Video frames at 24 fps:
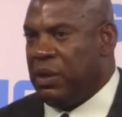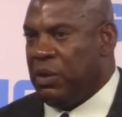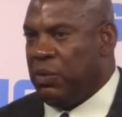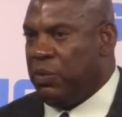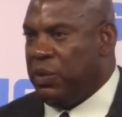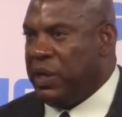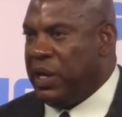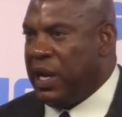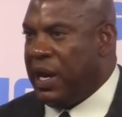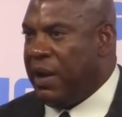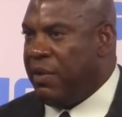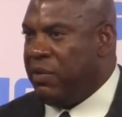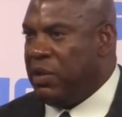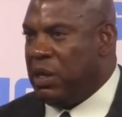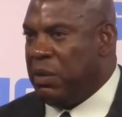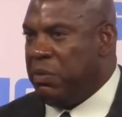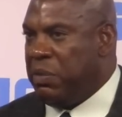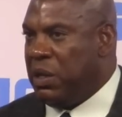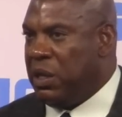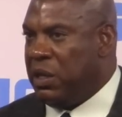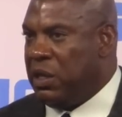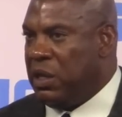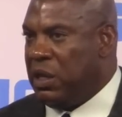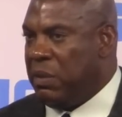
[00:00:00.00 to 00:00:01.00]
we have the
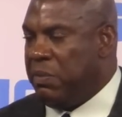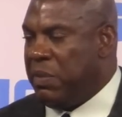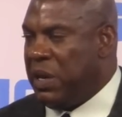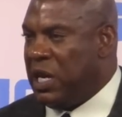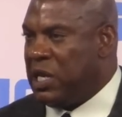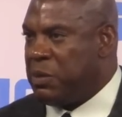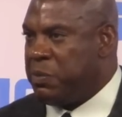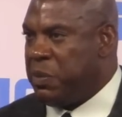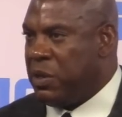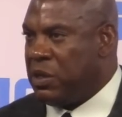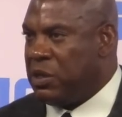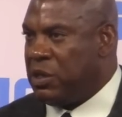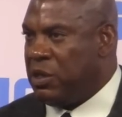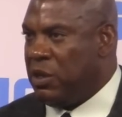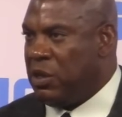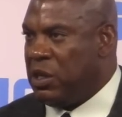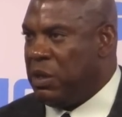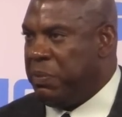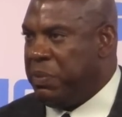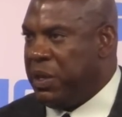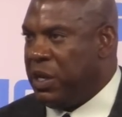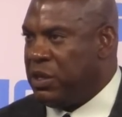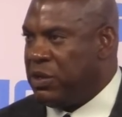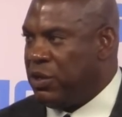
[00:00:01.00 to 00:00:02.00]
ability to match personnel. It
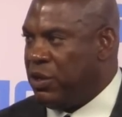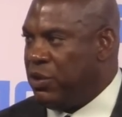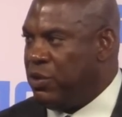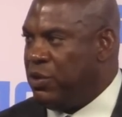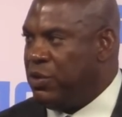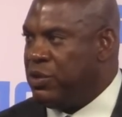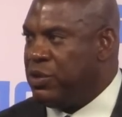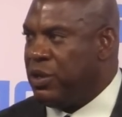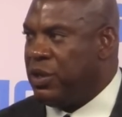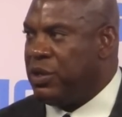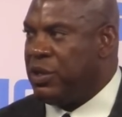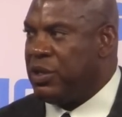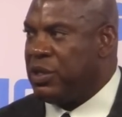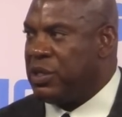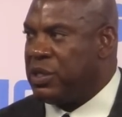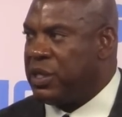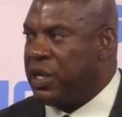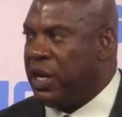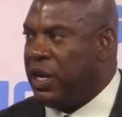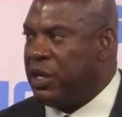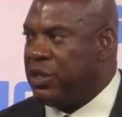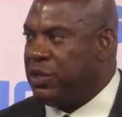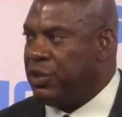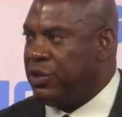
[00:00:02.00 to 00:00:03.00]
depends on who's on your
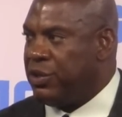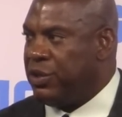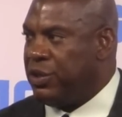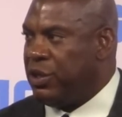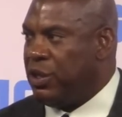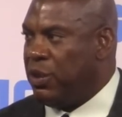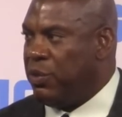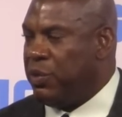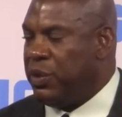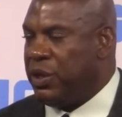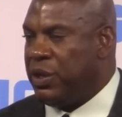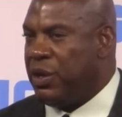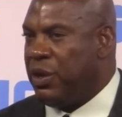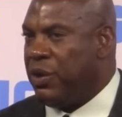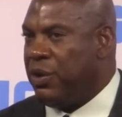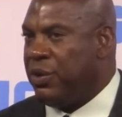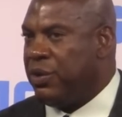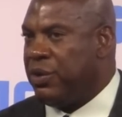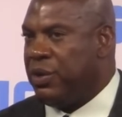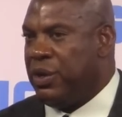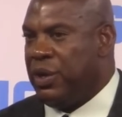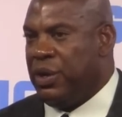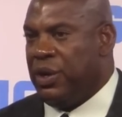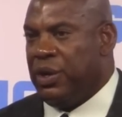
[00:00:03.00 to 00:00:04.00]
schedule. You know, we
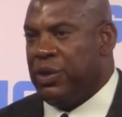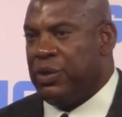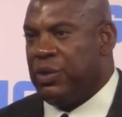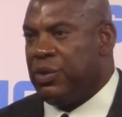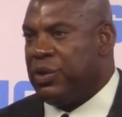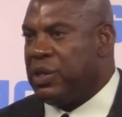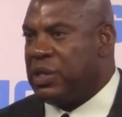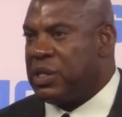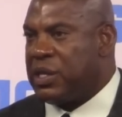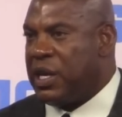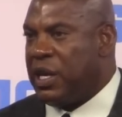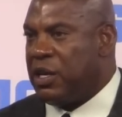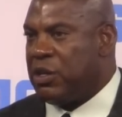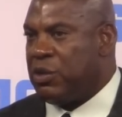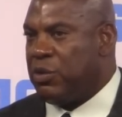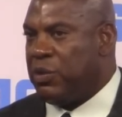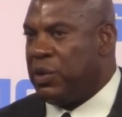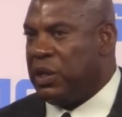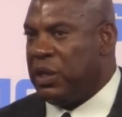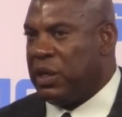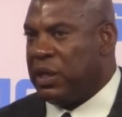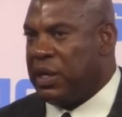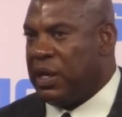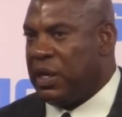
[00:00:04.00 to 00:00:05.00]
go through the schedule.
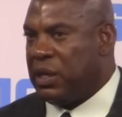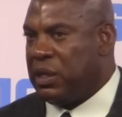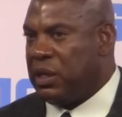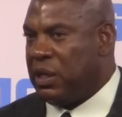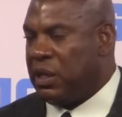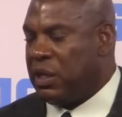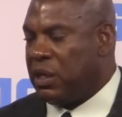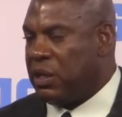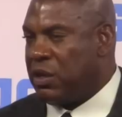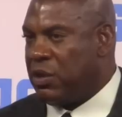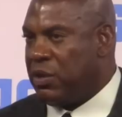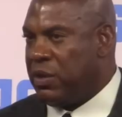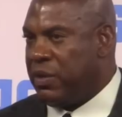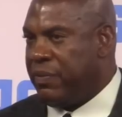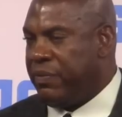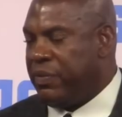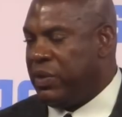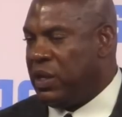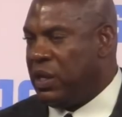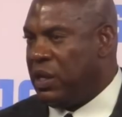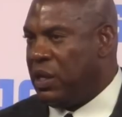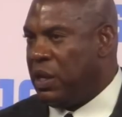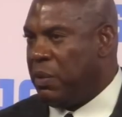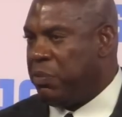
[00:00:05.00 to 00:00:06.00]
We look at the
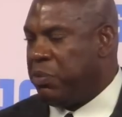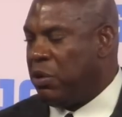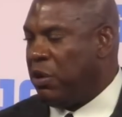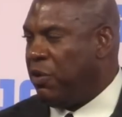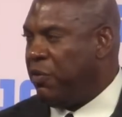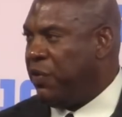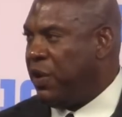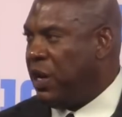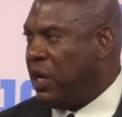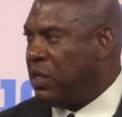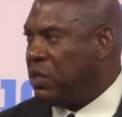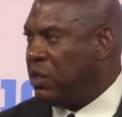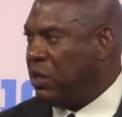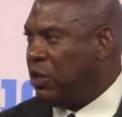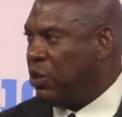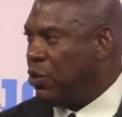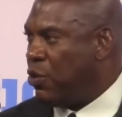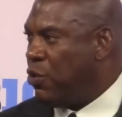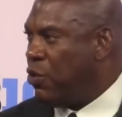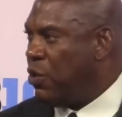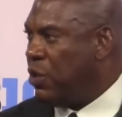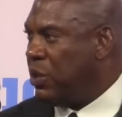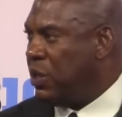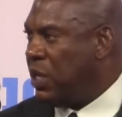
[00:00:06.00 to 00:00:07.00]
the uh, profiles of the
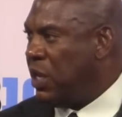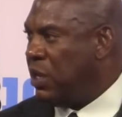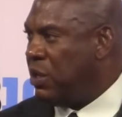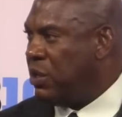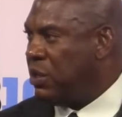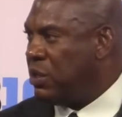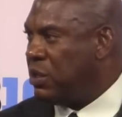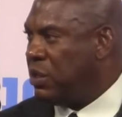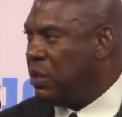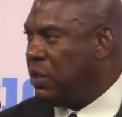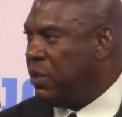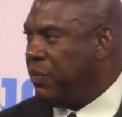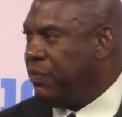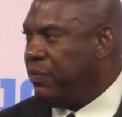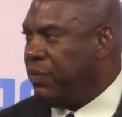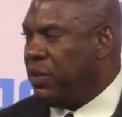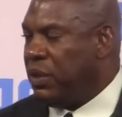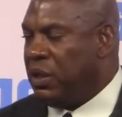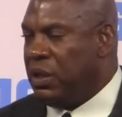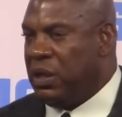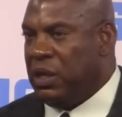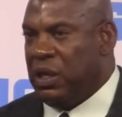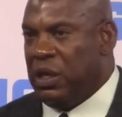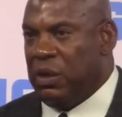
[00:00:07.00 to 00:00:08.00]
coordinators,
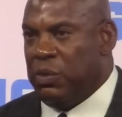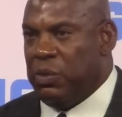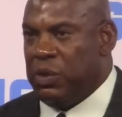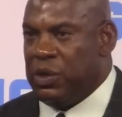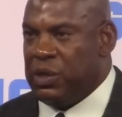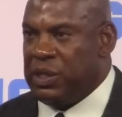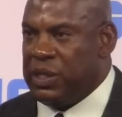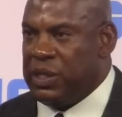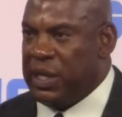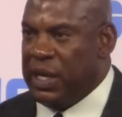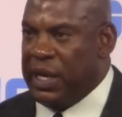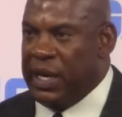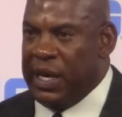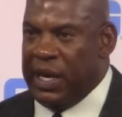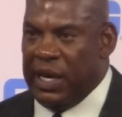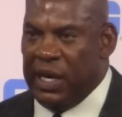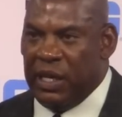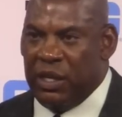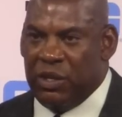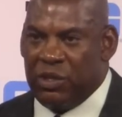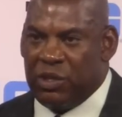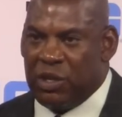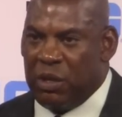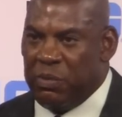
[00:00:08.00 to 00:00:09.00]
and we'll say, hey,
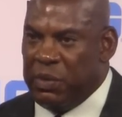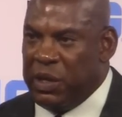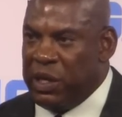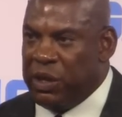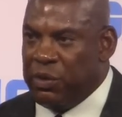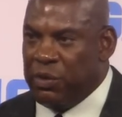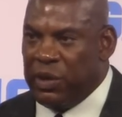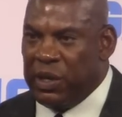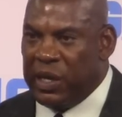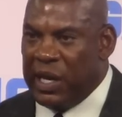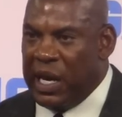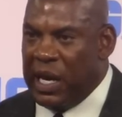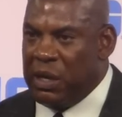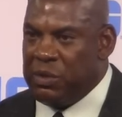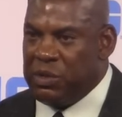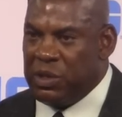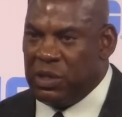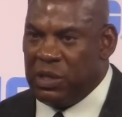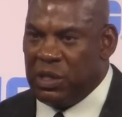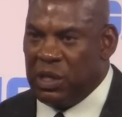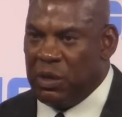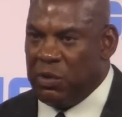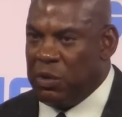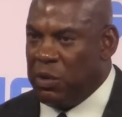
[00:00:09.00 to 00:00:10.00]
there's going to be three games
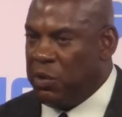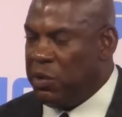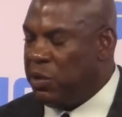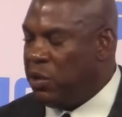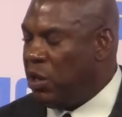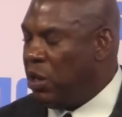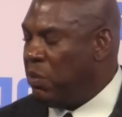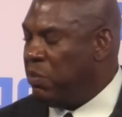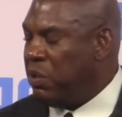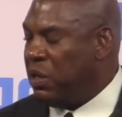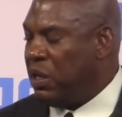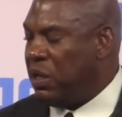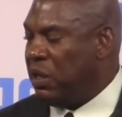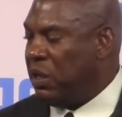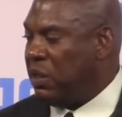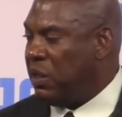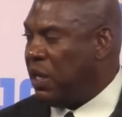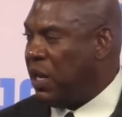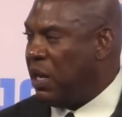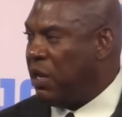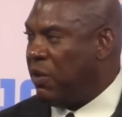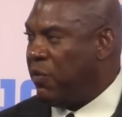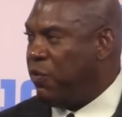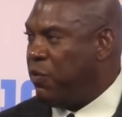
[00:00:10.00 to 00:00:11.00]
this year where we're going to be a
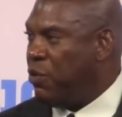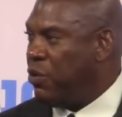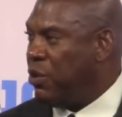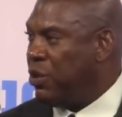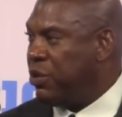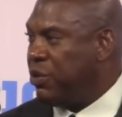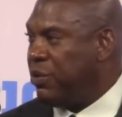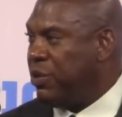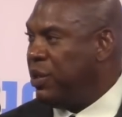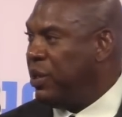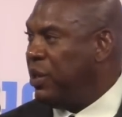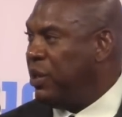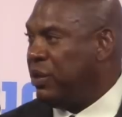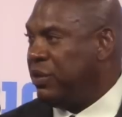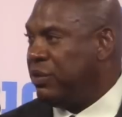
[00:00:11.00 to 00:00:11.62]
lot of four three.